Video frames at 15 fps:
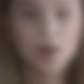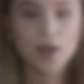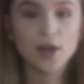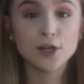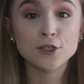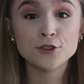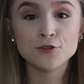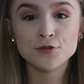
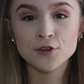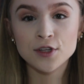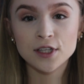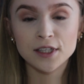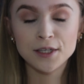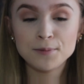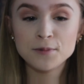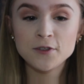And for the
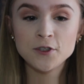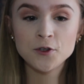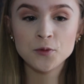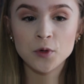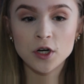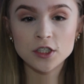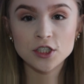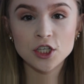lips, you
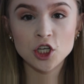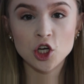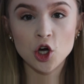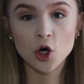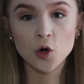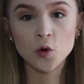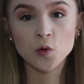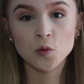want to
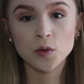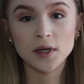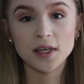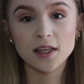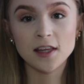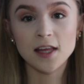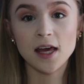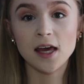go
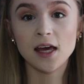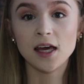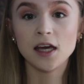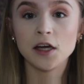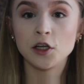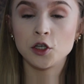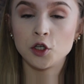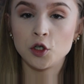with
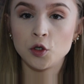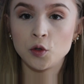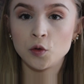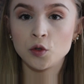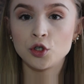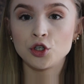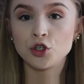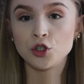a
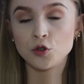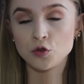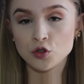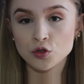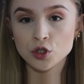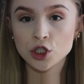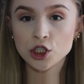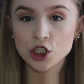nude
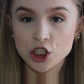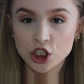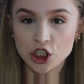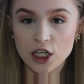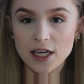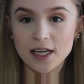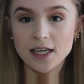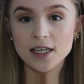neutral
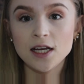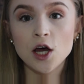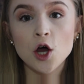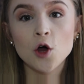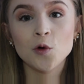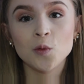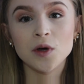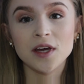shade
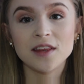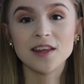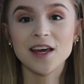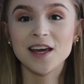with